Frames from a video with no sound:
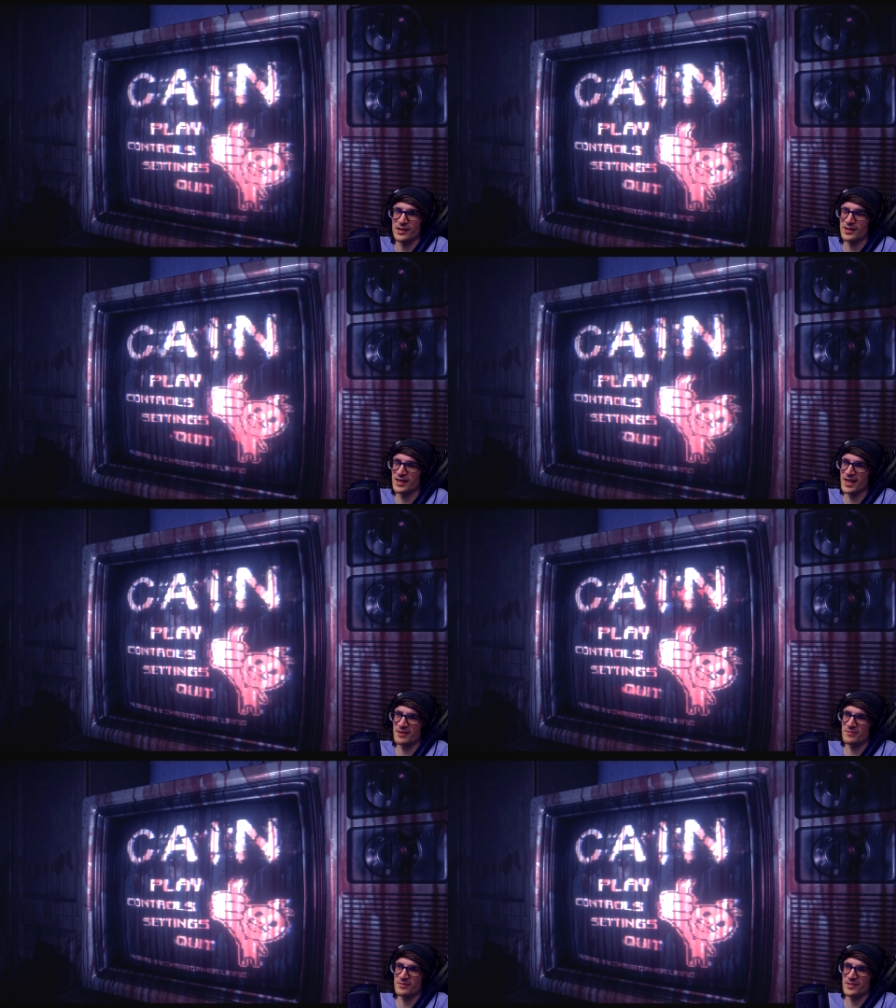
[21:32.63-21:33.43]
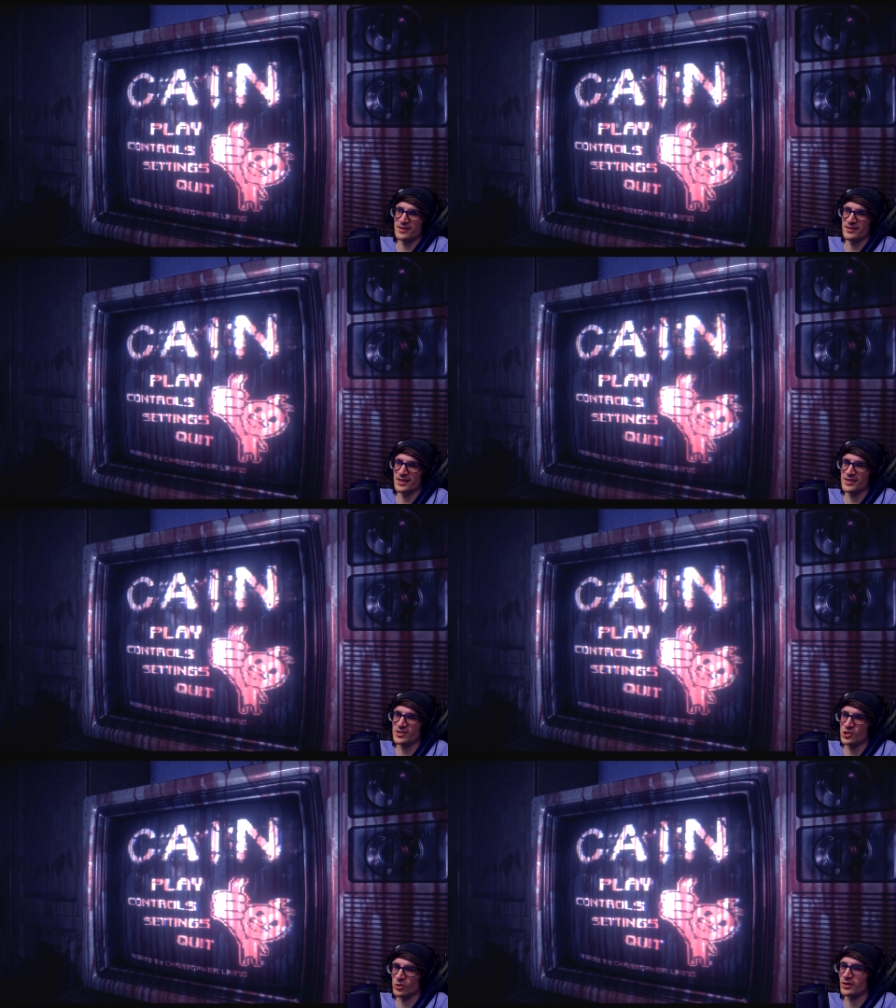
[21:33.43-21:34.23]
And the game
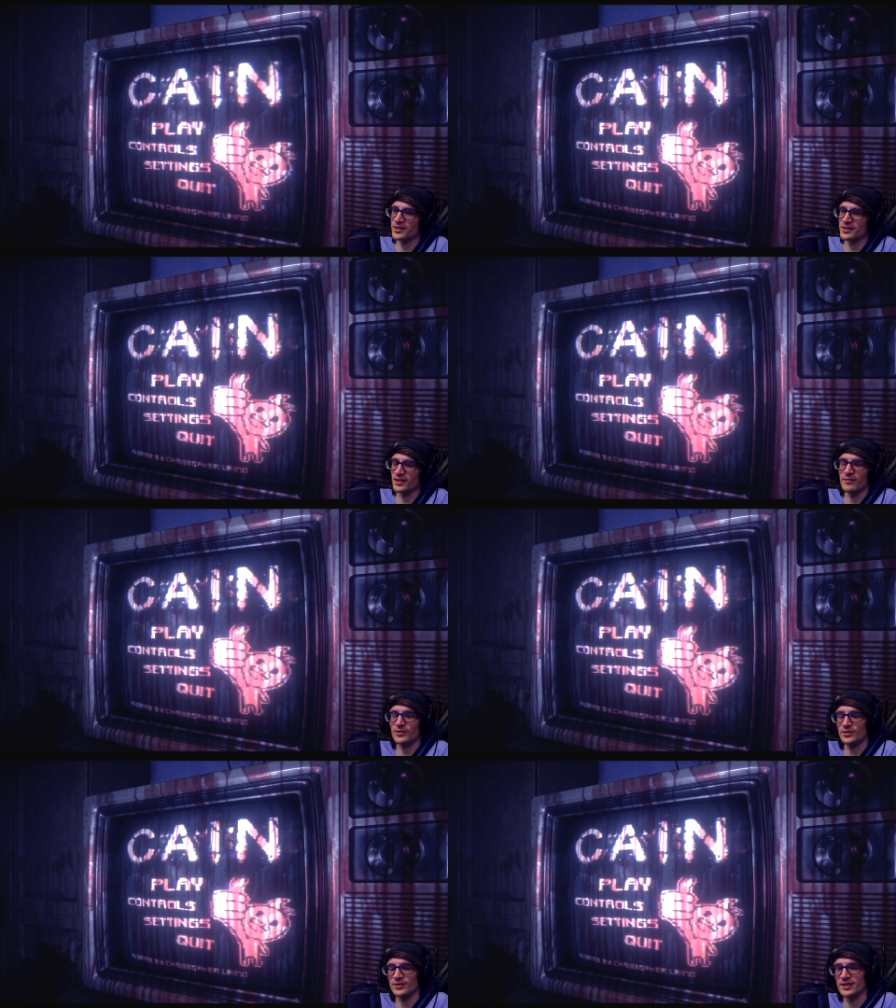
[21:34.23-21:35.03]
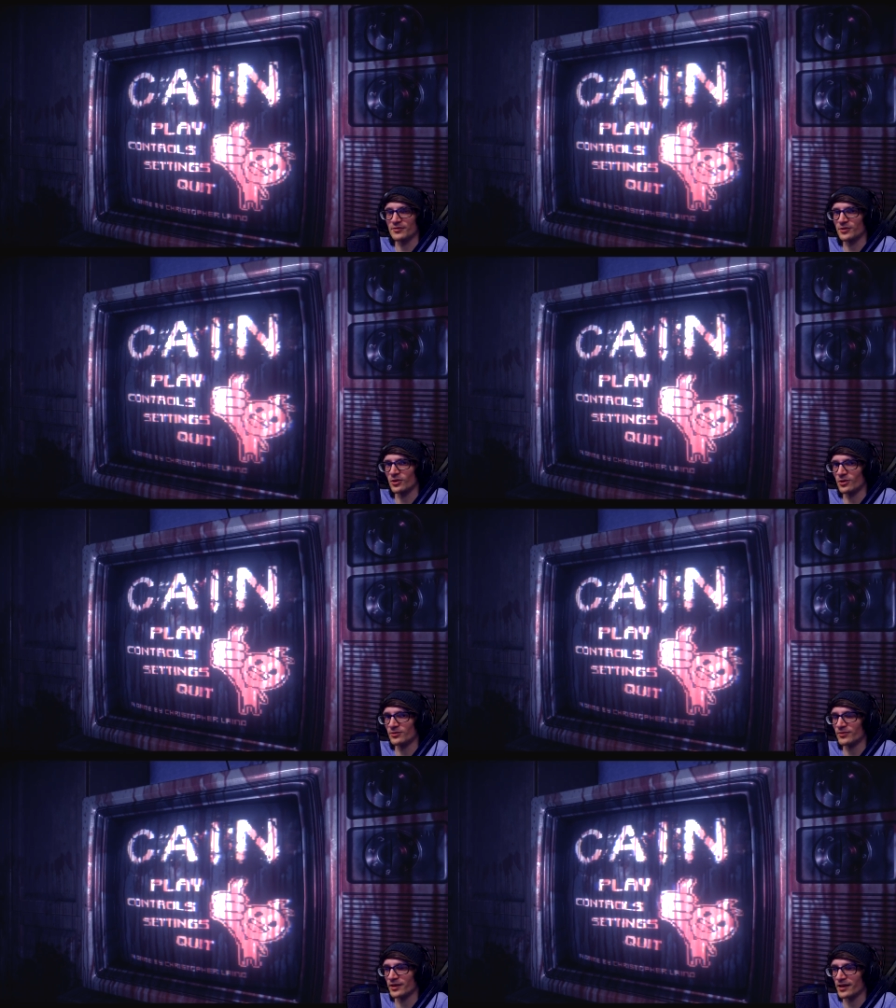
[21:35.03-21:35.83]
is journalist level
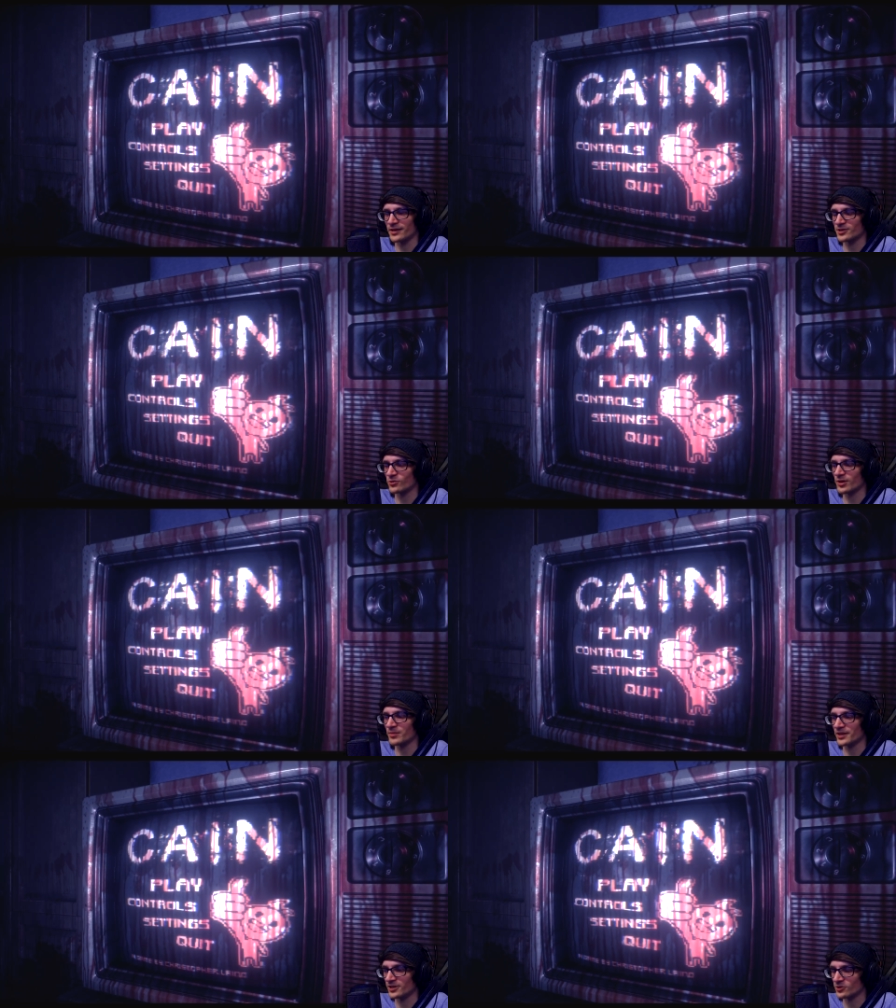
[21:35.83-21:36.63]
difficult, like extremely,